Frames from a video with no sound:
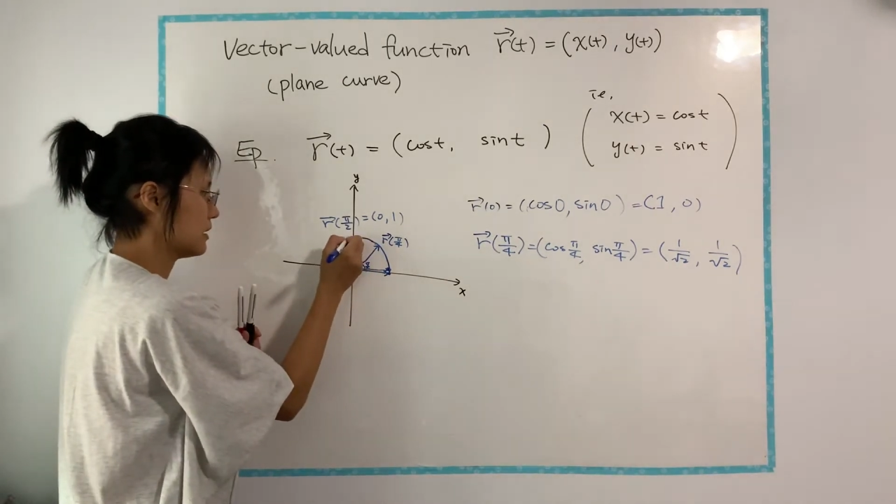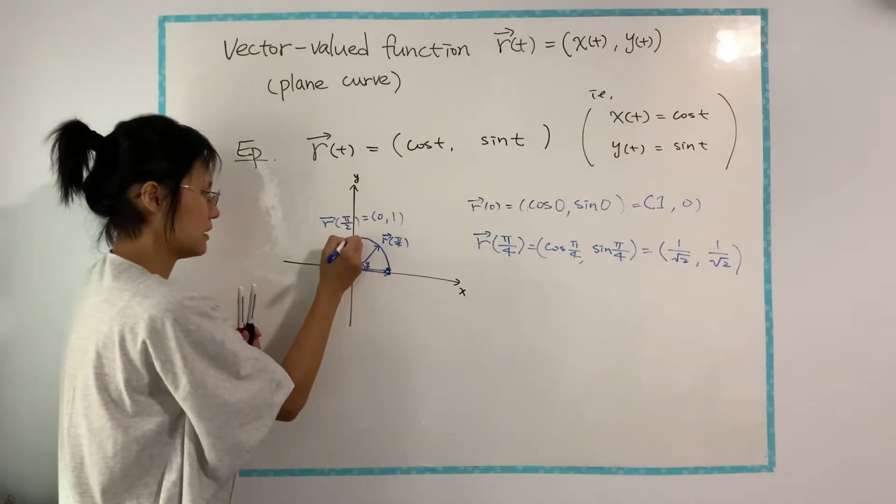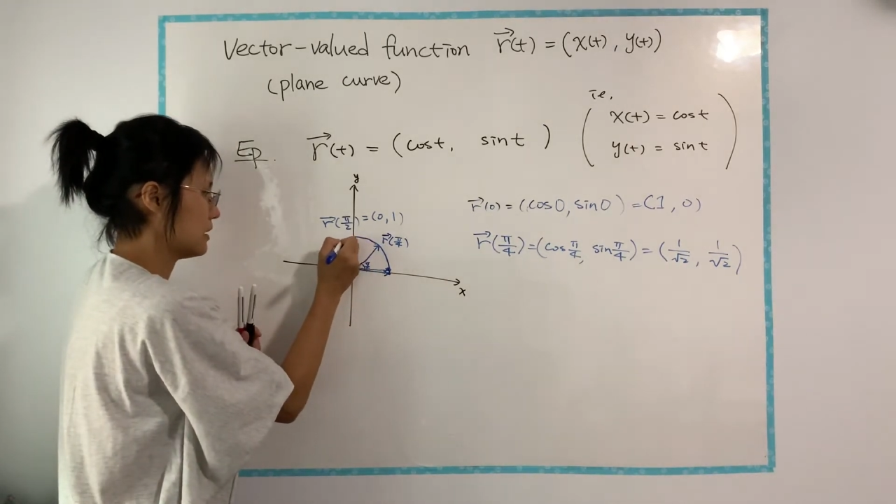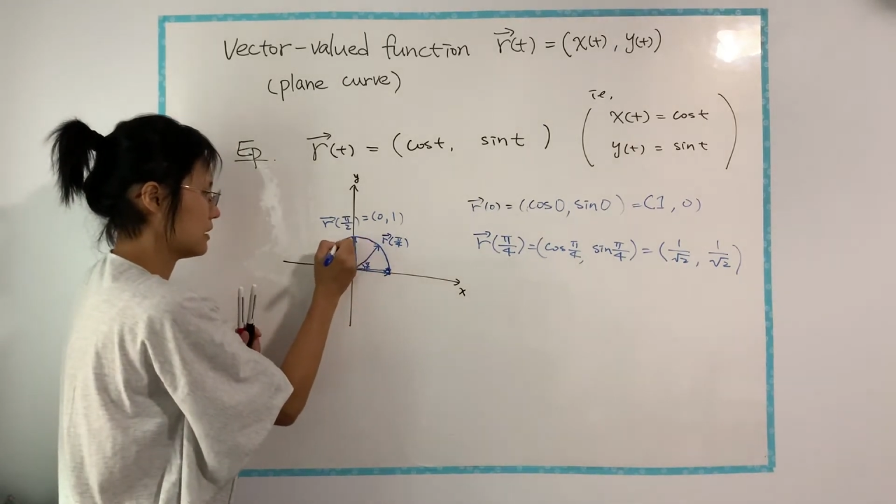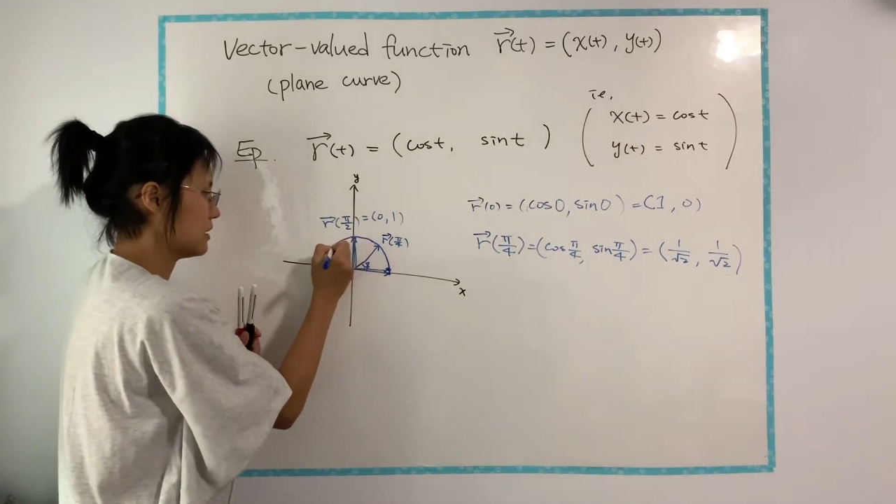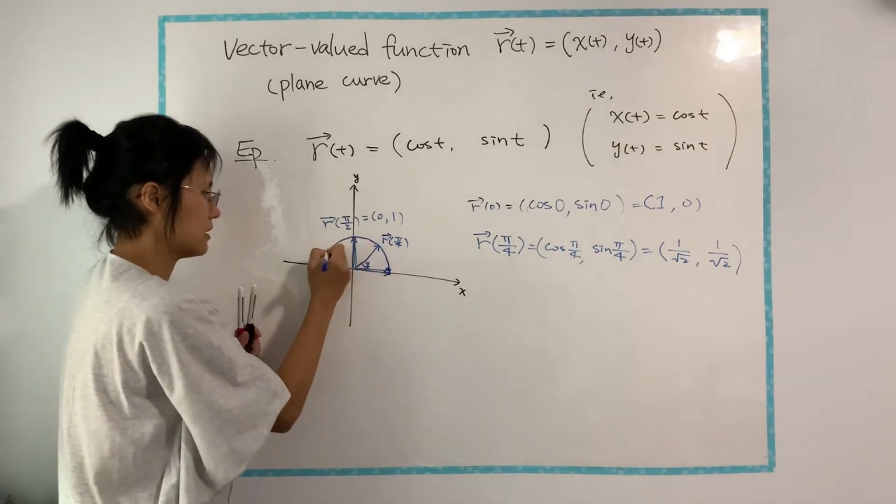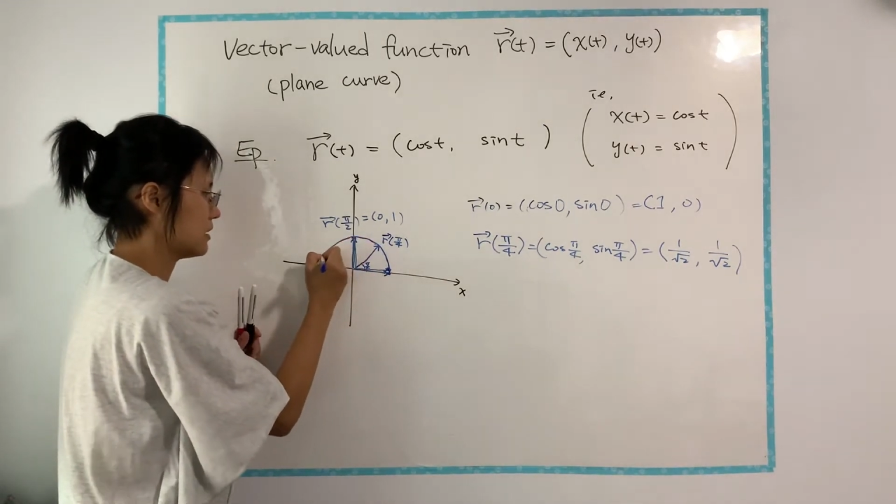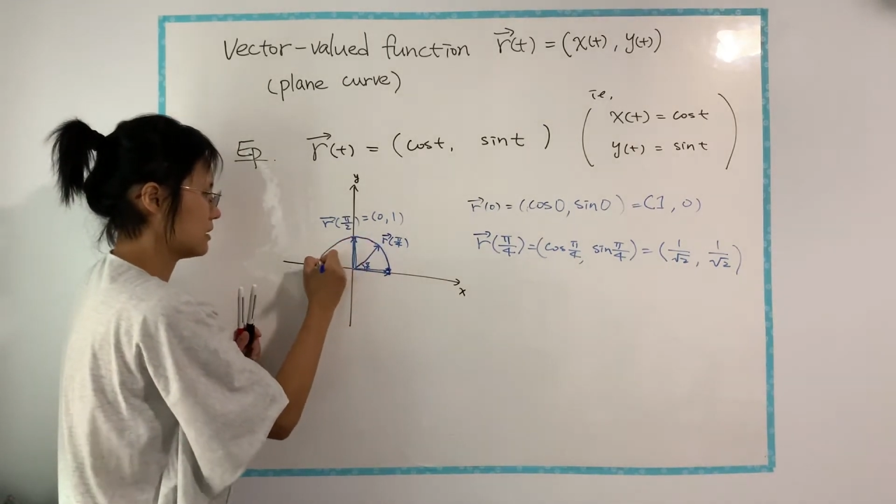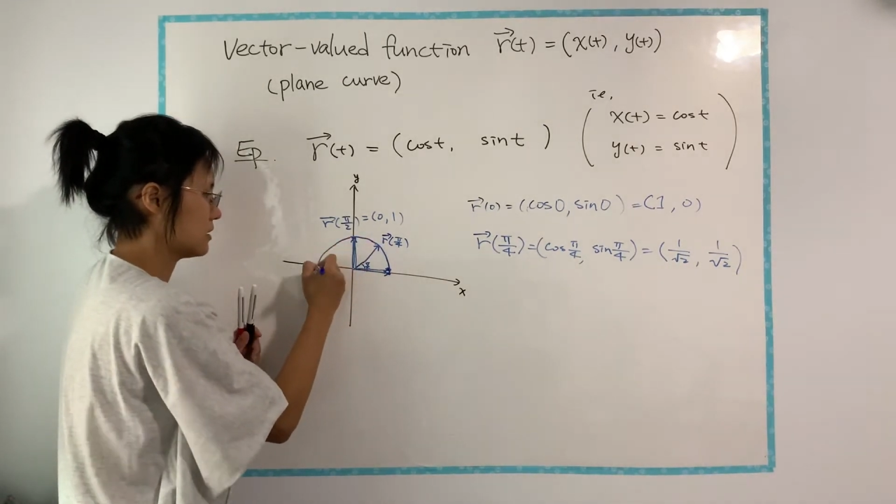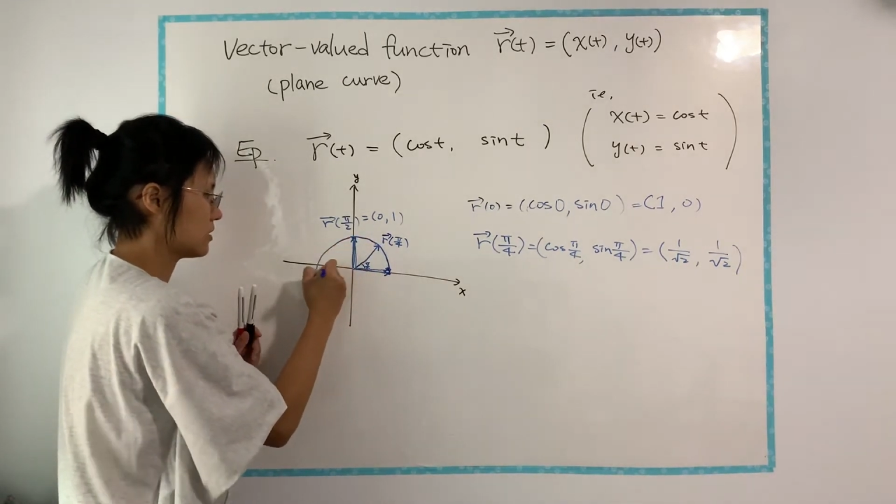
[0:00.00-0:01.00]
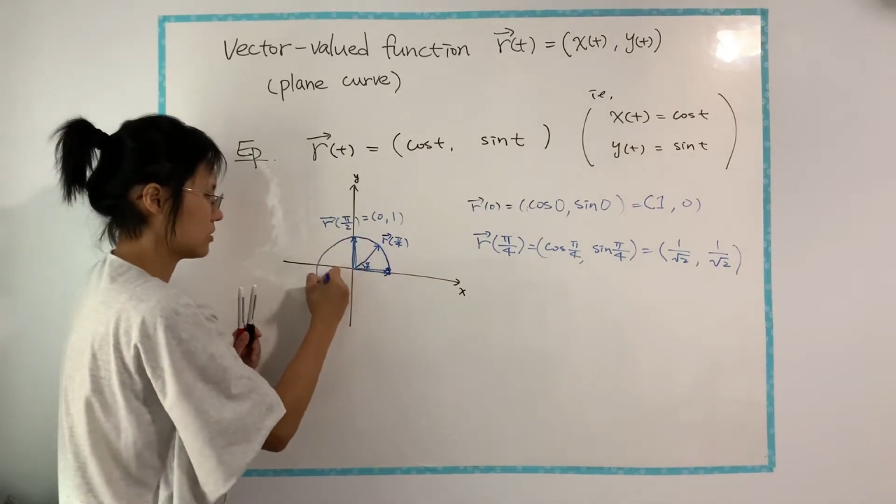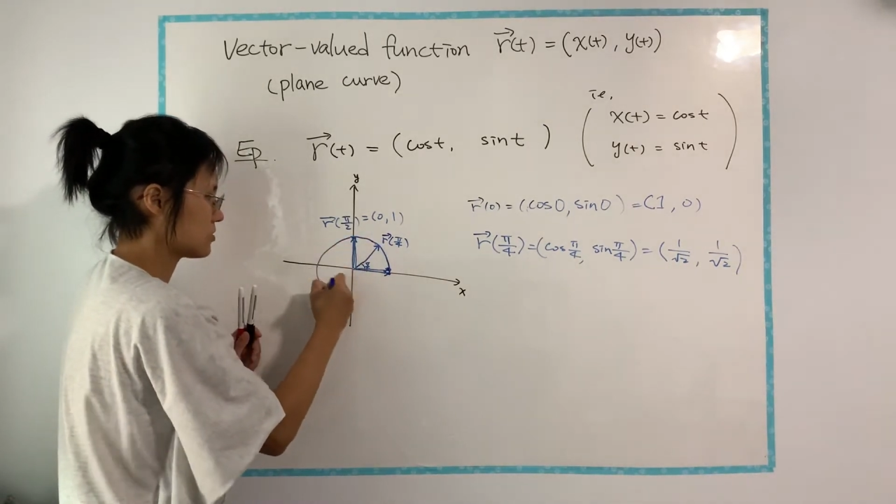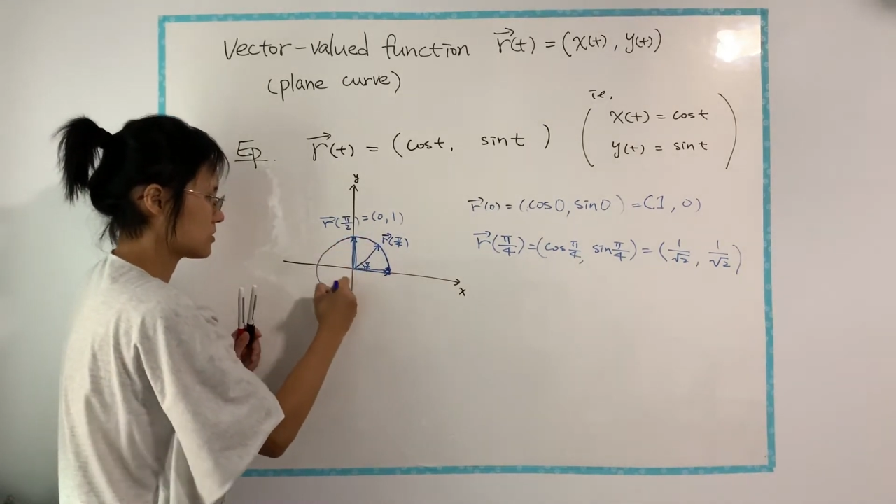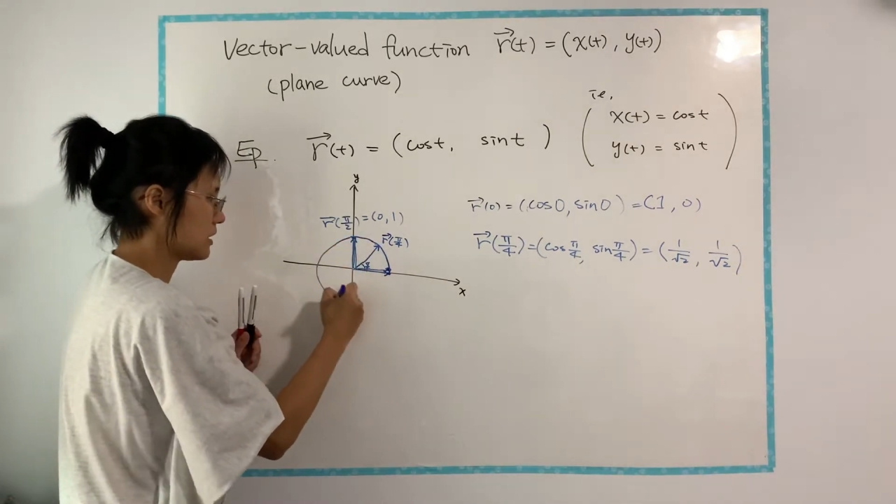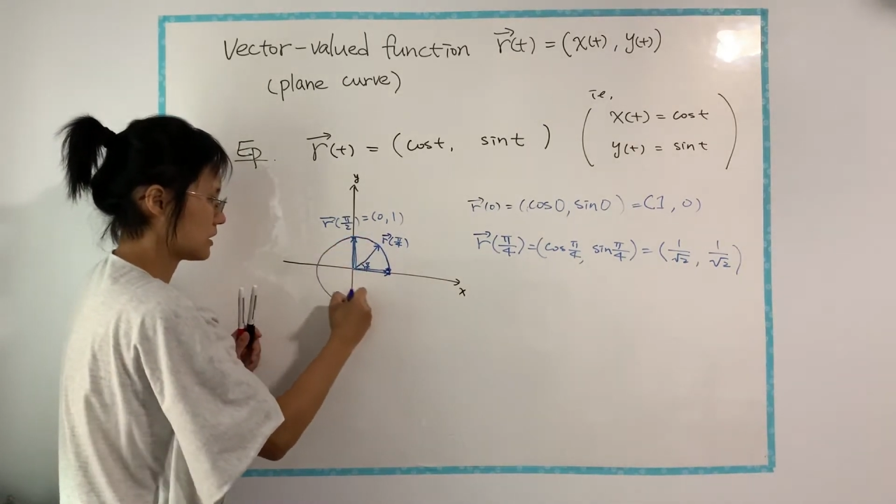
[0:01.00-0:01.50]
and then goes
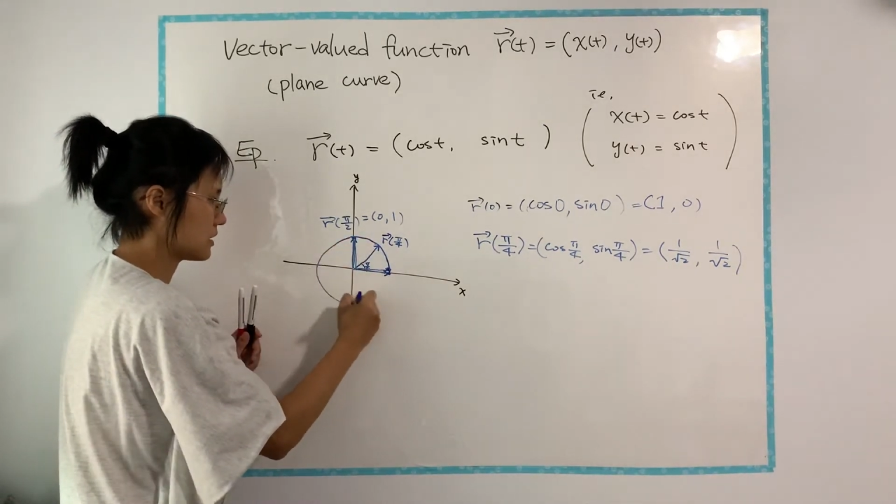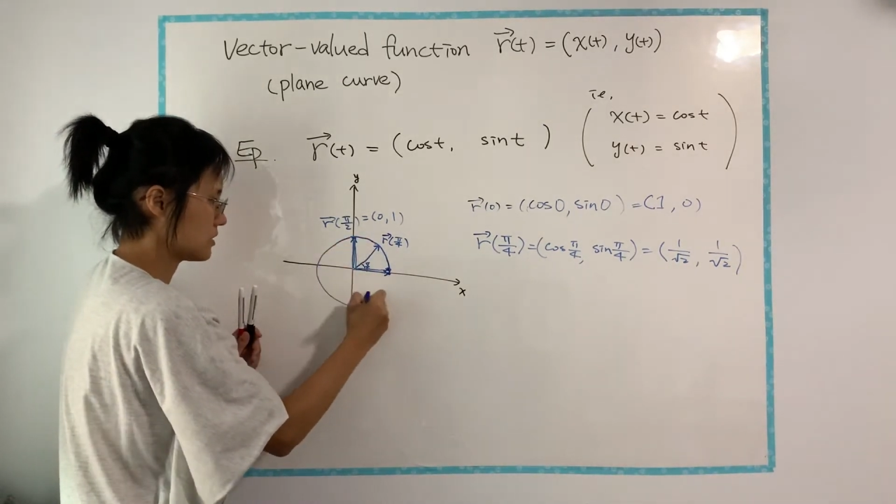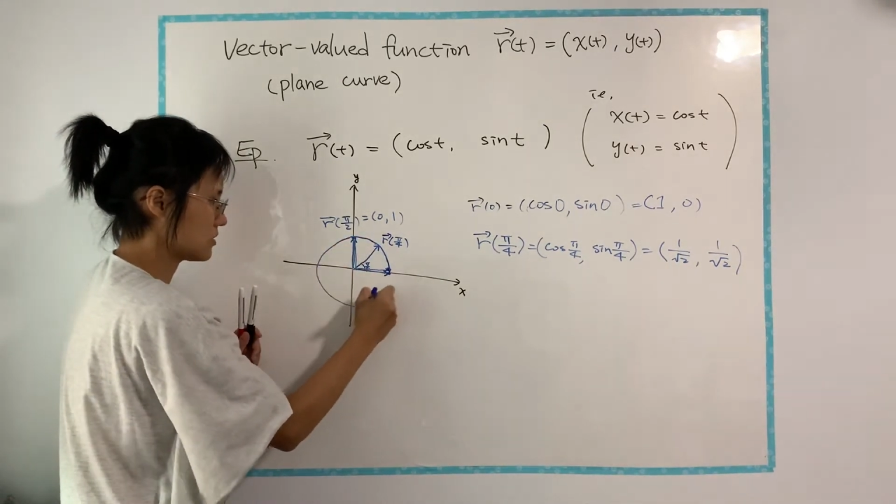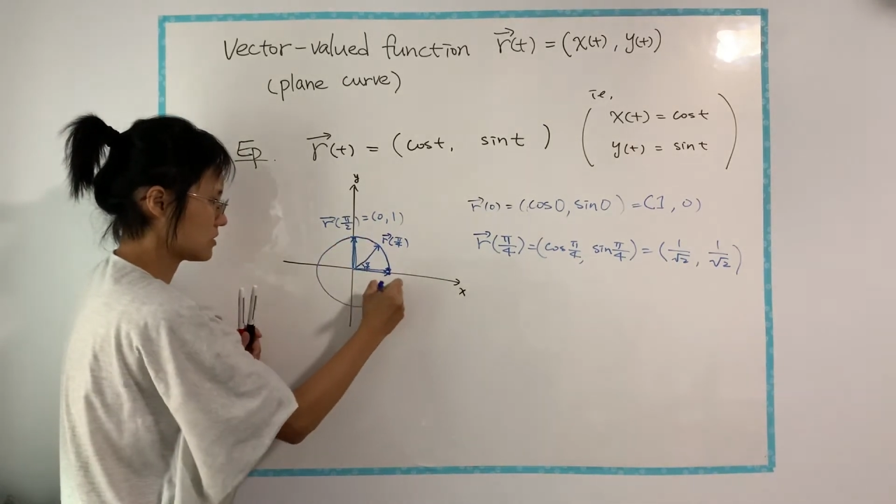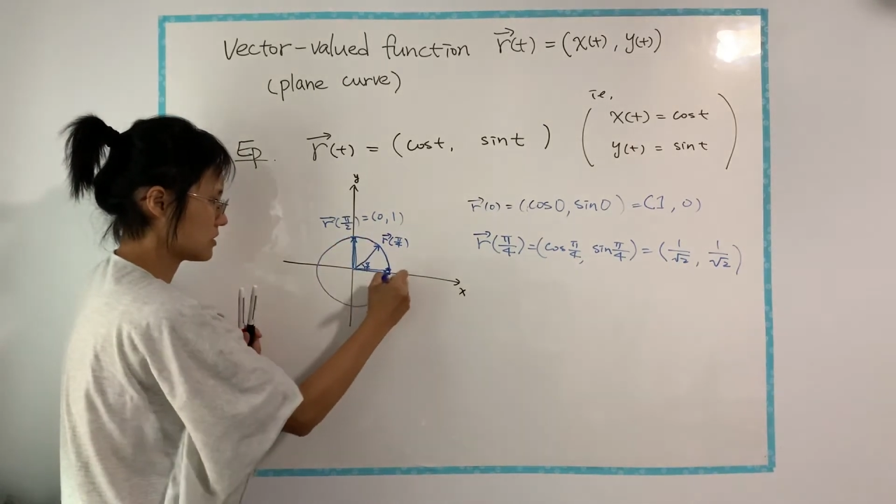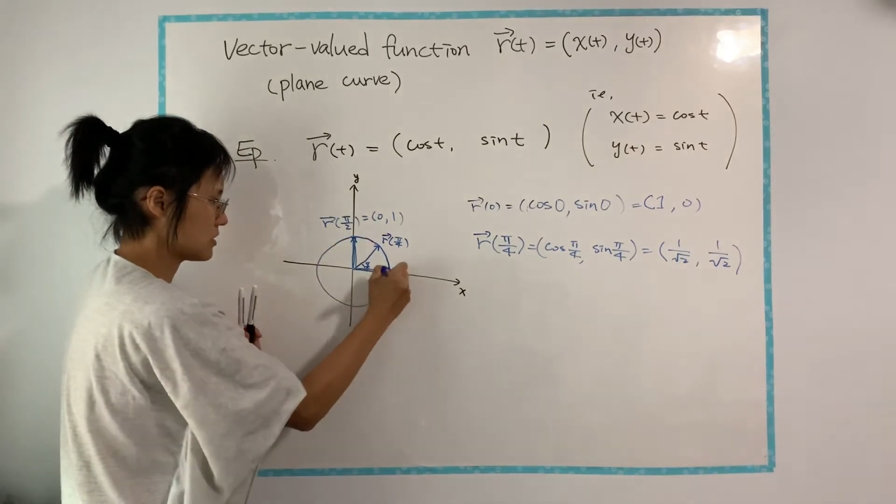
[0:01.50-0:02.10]
like this.